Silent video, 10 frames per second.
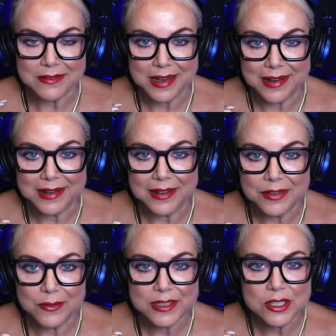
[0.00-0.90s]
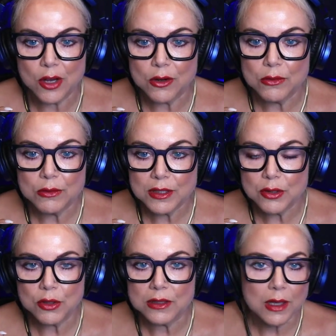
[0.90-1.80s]
okay, mm-hmm. there was no,
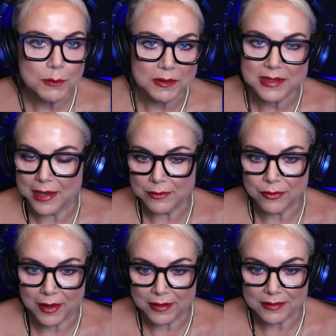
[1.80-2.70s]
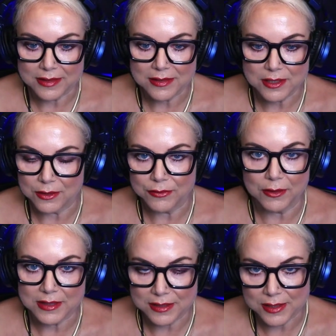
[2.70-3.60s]
you couldn't upload sound files to your
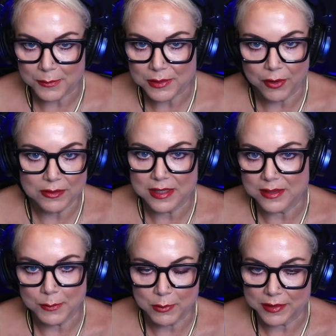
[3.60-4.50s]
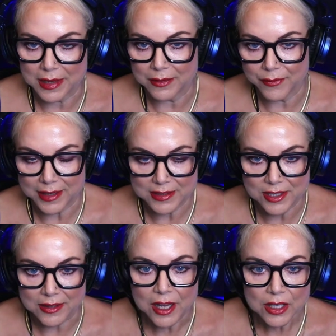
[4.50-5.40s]
phone systems. Phone systems weren't that advanced yet.